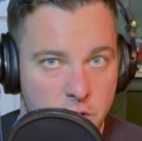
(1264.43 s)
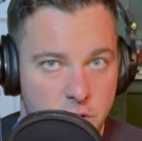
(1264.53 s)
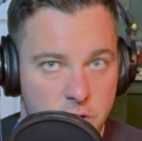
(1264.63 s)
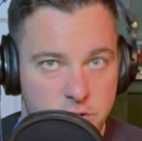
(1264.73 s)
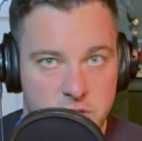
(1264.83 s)

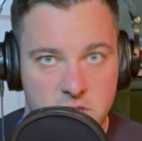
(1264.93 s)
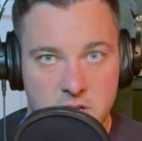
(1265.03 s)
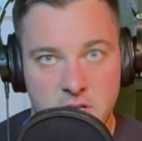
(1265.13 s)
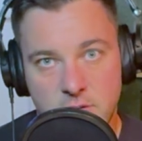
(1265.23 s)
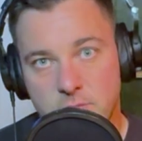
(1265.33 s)
and not just
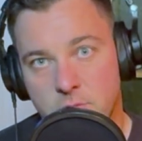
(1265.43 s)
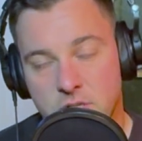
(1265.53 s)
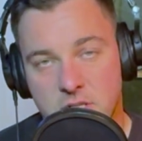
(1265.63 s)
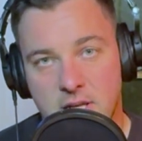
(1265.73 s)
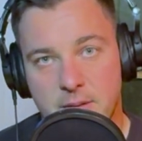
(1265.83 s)
it
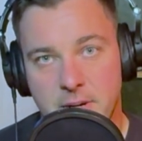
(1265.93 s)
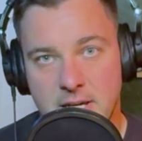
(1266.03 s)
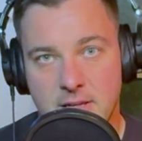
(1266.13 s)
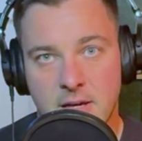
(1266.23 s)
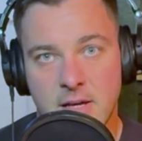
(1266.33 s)
wasn't hit
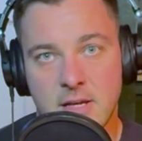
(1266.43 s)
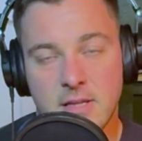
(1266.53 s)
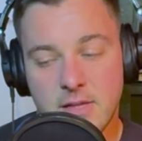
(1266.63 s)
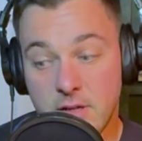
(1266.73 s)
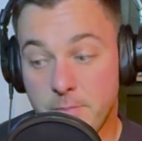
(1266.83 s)
by
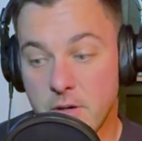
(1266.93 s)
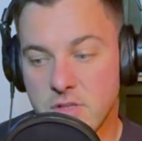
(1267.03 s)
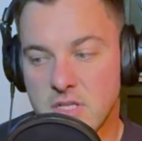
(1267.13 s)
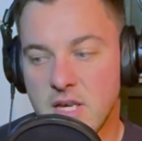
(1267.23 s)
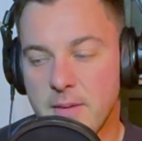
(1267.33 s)
the
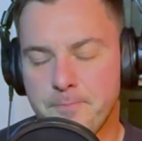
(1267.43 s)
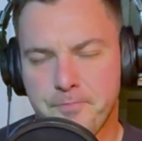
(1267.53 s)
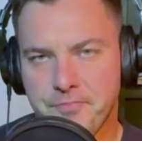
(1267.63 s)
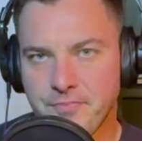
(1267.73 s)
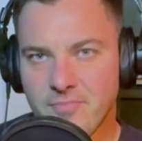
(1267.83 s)
opposing team.
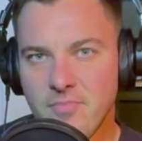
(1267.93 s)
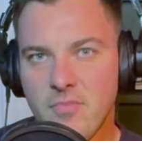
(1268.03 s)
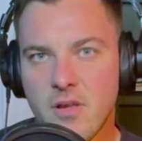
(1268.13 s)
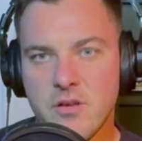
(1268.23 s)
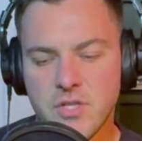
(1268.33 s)

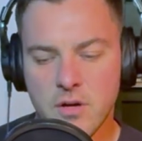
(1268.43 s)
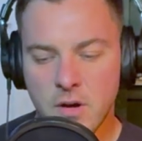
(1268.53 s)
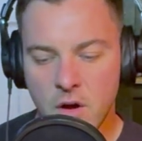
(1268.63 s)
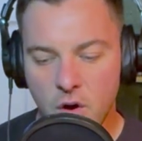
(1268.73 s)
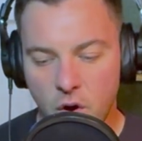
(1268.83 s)
So
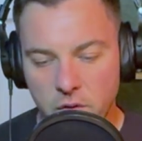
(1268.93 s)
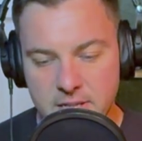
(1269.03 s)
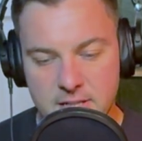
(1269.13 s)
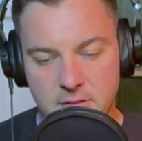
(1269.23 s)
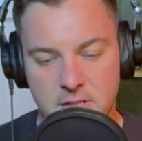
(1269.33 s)
all
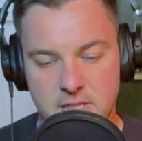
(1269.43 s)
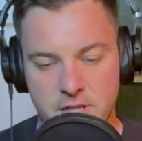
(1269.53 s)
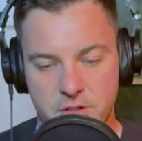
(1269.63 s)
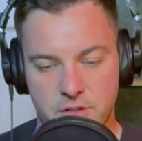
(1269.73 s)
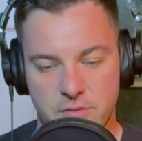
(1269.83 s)
these little
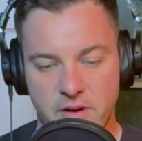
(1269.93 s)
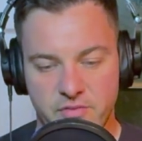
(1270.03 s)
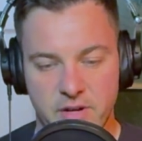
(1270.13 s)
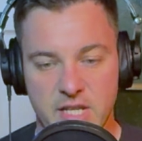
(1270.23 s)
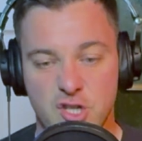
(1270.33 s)
decisions the
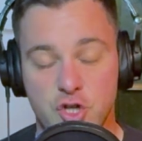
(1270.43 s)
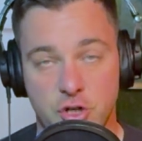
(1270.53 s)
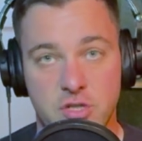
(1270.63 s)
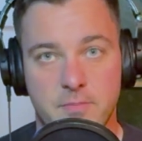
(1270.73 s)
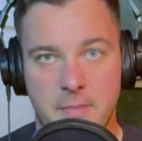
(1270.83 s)
referee
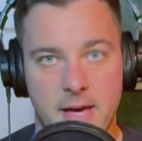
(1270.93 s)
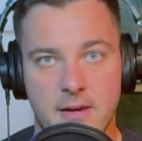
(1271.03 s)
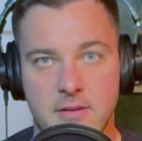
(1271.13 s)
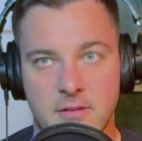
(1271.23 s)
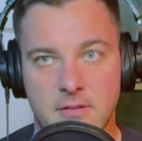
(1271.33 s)
just
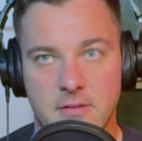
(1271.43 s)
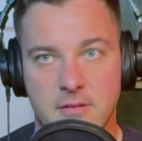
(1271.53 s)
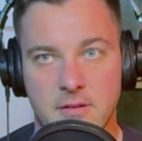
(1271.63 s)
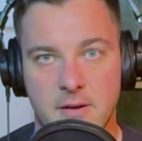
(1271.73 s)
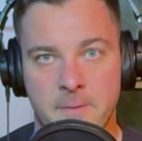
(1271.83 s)
made,
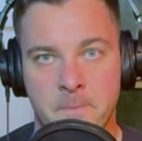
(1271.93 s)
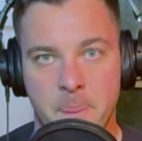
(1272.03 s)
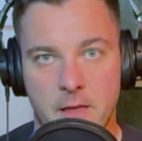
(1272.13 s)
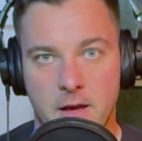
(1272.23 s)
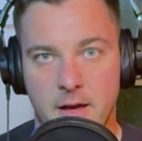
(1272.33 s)

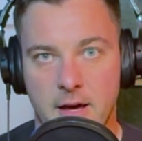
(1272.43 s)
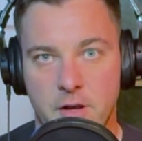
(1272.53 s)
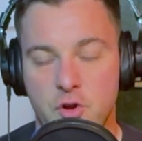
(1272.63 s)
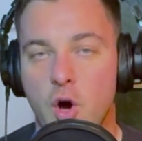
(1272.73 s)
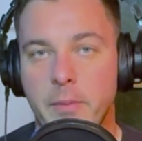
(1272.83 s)

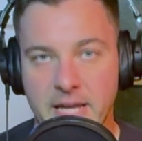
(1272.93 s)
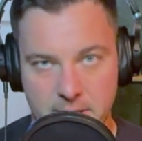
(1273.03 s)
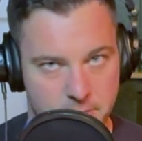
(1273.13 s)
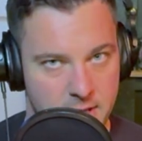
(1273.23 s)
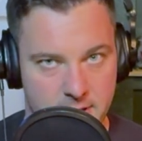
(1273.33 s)
and nobody
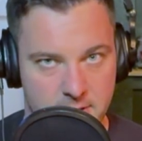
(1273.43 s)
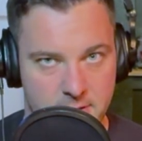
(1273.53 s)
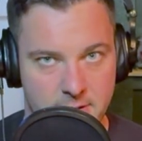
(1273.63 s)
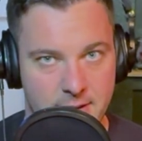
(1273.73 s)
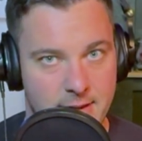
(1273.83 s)
complained
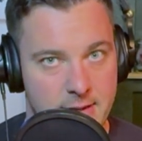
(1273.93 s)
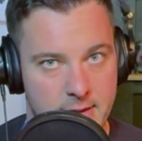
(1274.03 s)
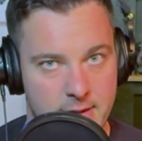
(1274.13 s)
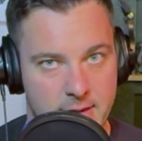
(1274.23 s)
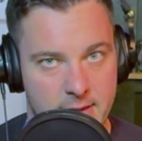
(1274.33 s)

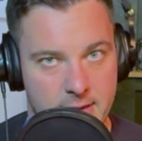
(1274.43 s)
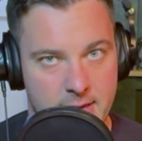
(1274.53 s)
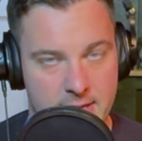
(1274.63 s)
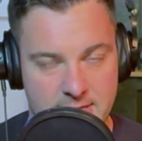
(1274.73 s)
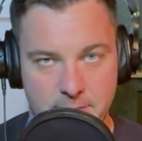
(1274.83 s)

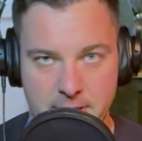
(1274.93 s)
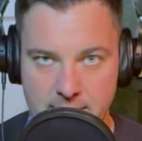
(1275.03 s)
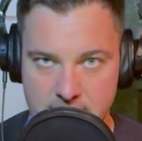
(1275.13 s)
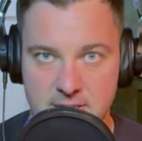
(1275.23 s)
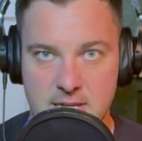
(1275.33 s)
except
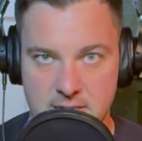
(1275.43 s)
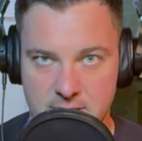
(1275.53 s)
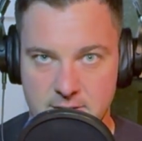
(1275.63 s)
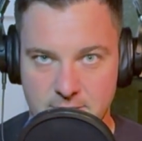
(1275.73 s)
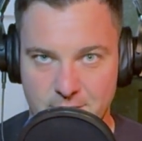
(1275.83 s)
Aidan
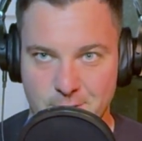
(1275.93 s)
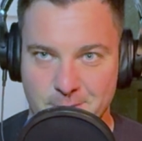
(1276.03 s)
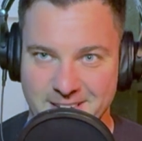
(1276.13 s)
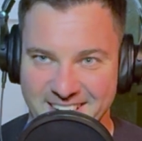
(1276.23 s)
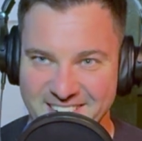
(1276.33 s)
Caesar, who
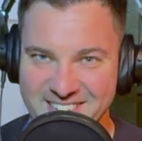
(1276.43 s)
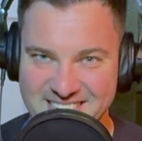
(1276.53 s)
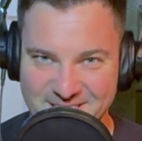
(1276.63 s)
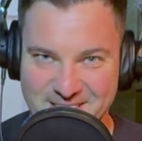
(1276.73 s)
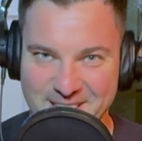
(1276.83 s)

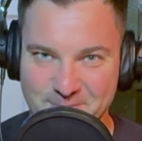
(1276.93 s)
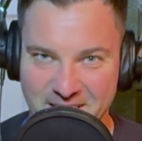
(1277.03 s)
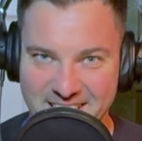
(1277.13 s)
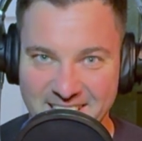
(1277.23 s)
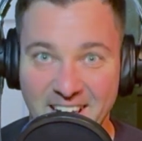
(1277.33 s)
seemed to
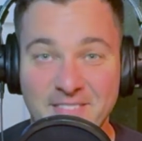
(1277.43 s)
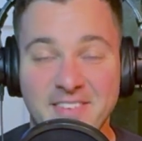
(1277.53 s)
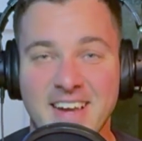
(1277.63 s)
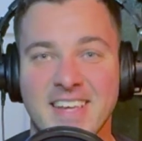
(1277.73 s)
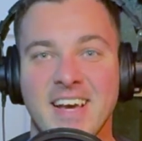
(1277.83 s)
complain a lot. In
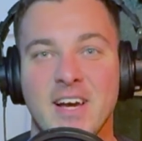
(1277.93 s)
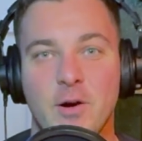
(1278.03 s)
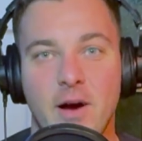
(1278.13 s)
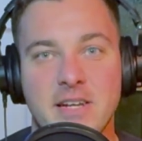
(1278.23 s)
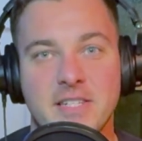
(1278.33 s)
fact,
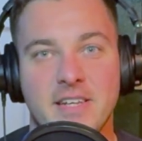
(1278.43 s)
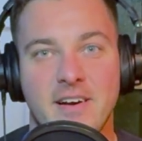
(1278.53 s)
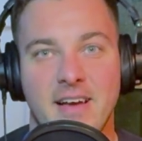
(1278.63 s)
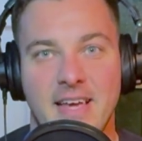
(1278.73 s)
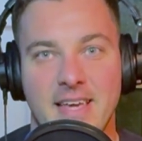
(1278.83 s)
we actually
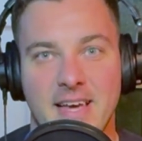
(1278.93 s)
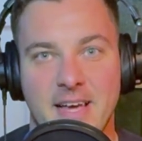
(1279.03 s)
got a